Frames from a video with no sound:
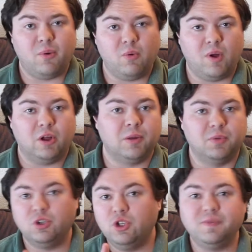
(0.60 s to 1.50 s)
and
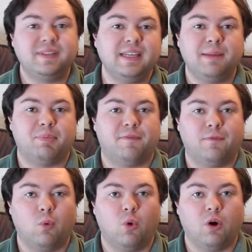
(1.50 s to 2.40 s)
welcome to You've Seen It
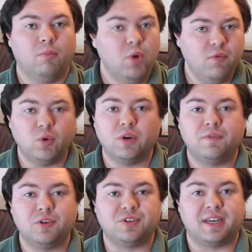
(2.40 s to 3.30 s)
Before, movie
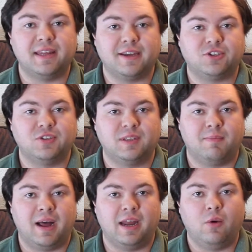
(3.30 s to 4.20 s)
reviews with connections in
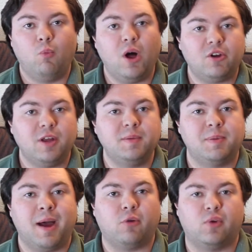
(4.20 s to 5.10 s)
mind, and welcome
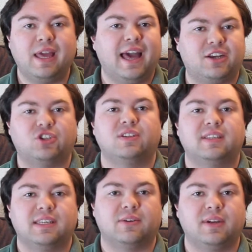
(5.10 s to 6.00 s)
to my reaction
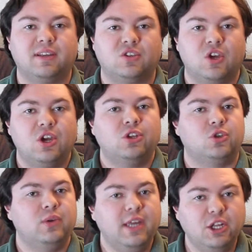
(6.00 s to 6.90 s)
series
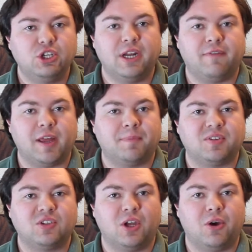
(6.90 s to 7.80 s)
to each and every
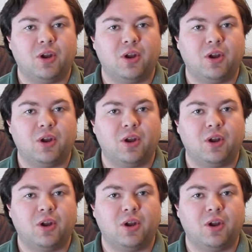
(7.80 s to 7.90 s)
episode